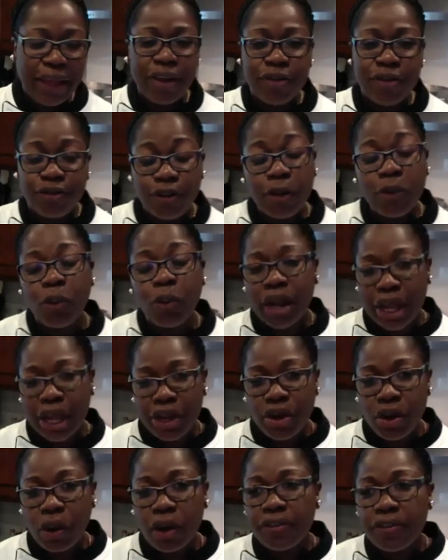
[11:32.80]
from what I
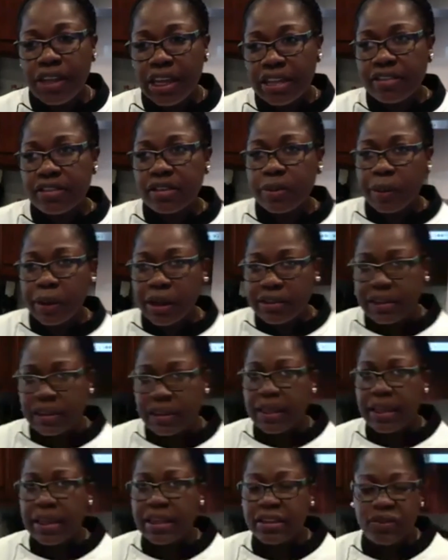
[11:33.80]
know of the Instant Pots, I
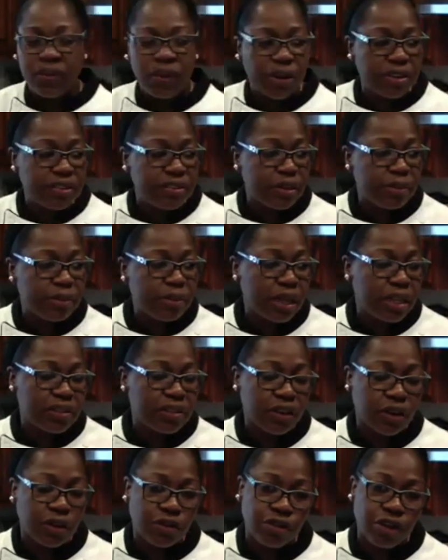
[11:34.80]
think it's very similar
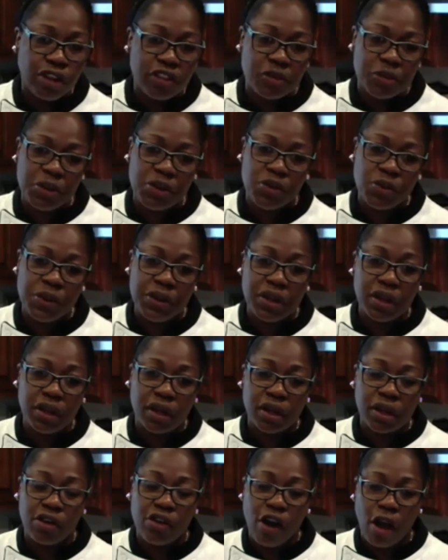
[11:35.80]
to a cross between a
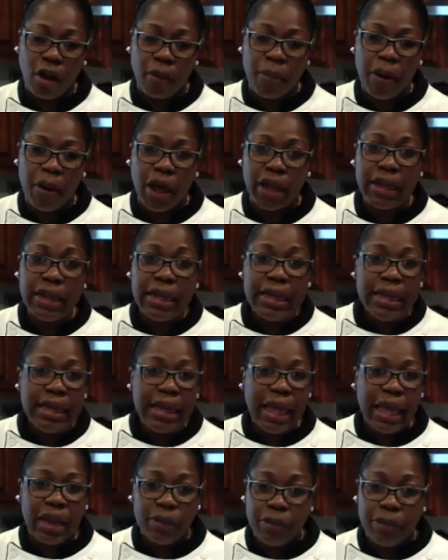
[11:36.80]
crock pot
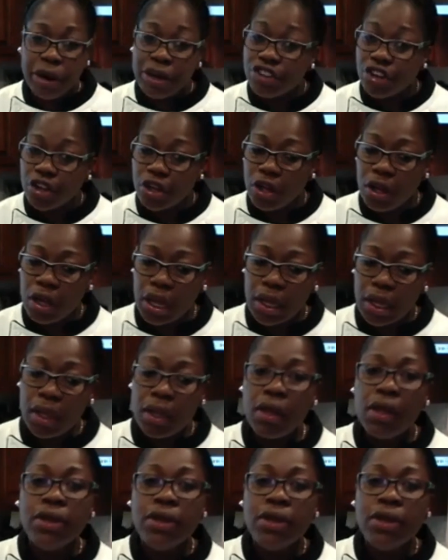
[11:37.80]
and a pressure cooker.